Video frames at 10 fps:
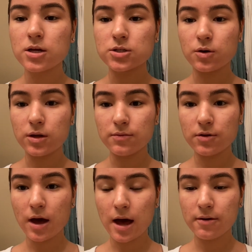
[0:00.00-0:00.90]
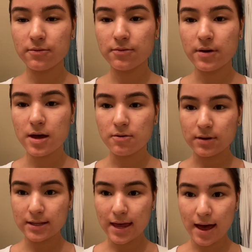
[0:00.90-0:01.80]
So if you have
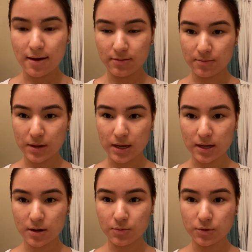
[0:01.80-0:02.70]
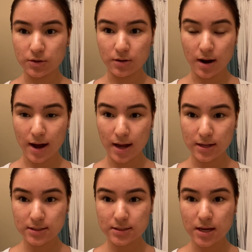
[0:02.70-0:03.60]
really heavy makeup on your
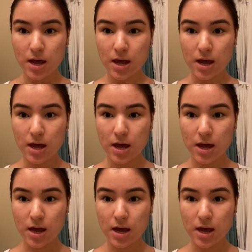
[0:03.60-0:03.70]
eyes,